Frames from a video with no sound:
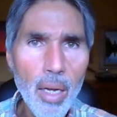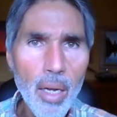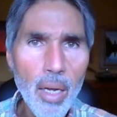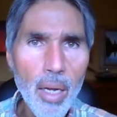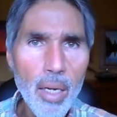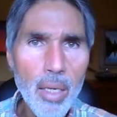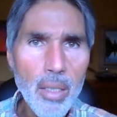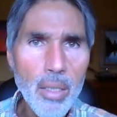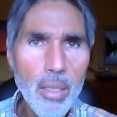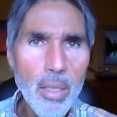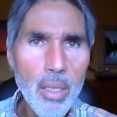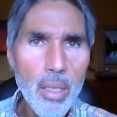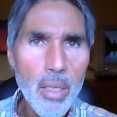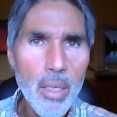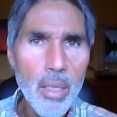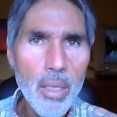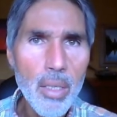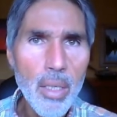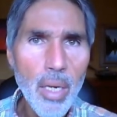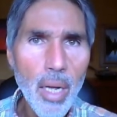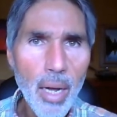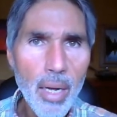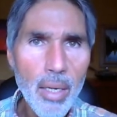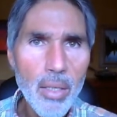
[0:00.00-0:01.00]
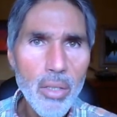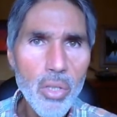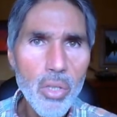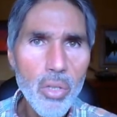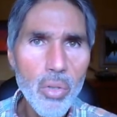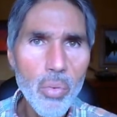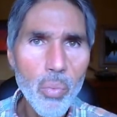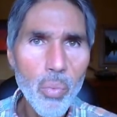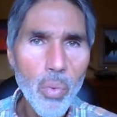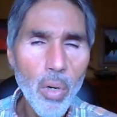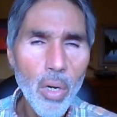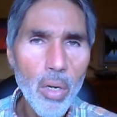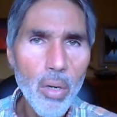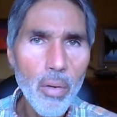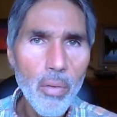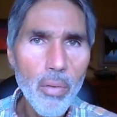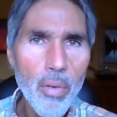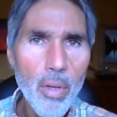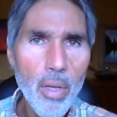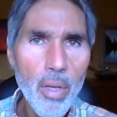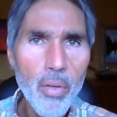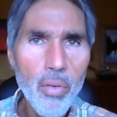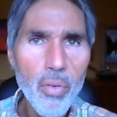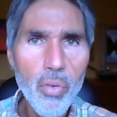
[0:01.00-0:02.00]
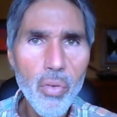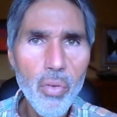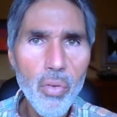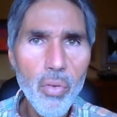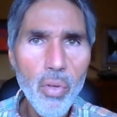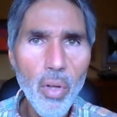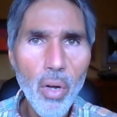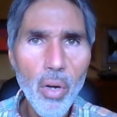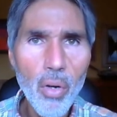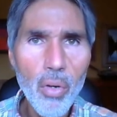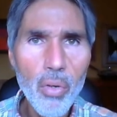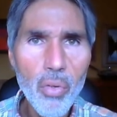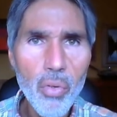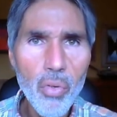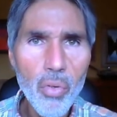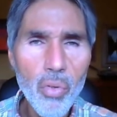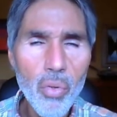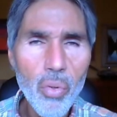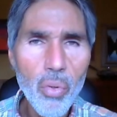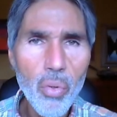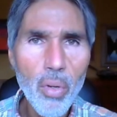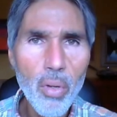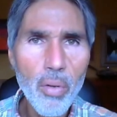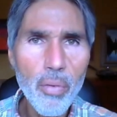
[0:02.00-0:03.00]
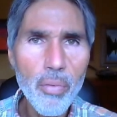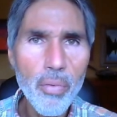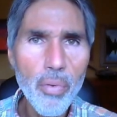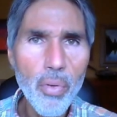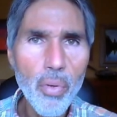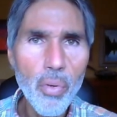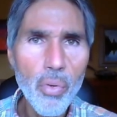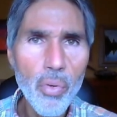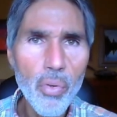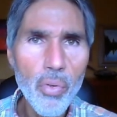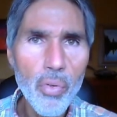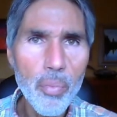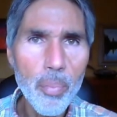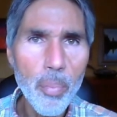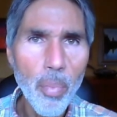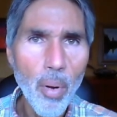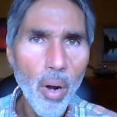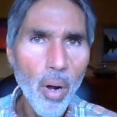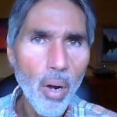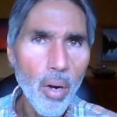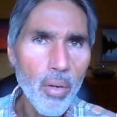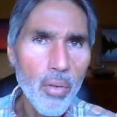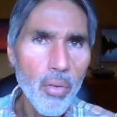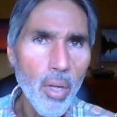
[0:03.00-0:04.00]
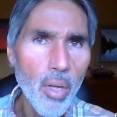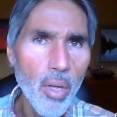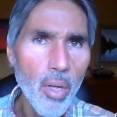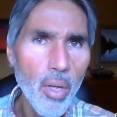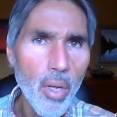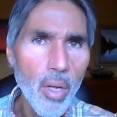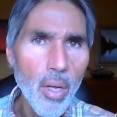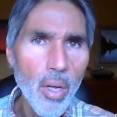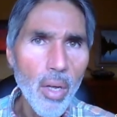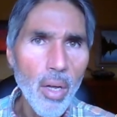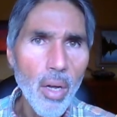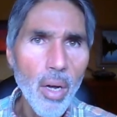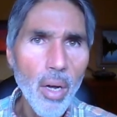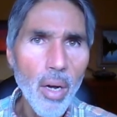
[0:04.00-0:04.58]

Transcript: and uh, attach one of these stones to the fuse box